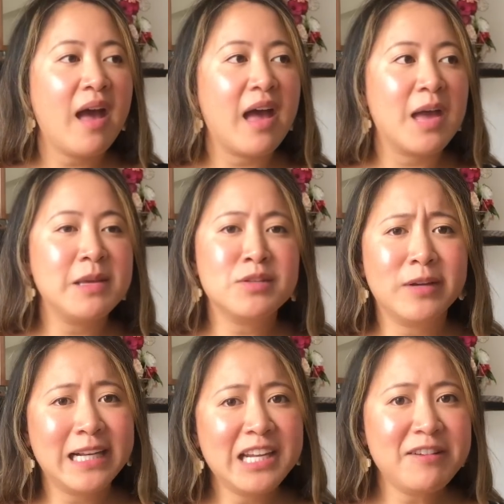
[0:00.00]
It's
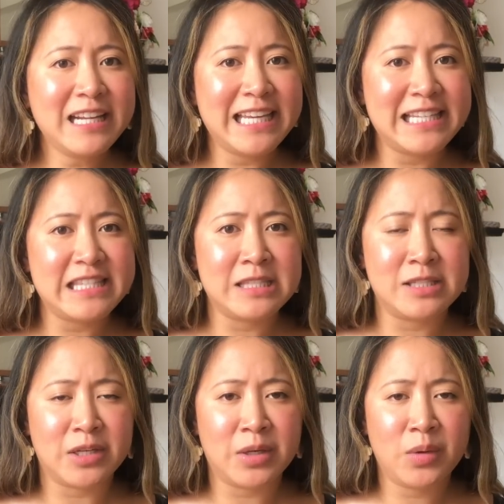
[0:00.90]
really easy to
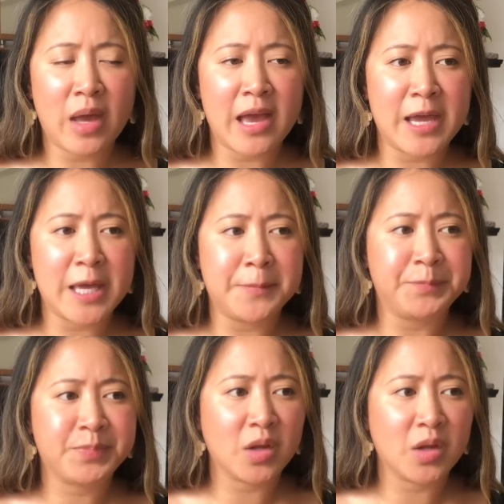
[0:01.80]
do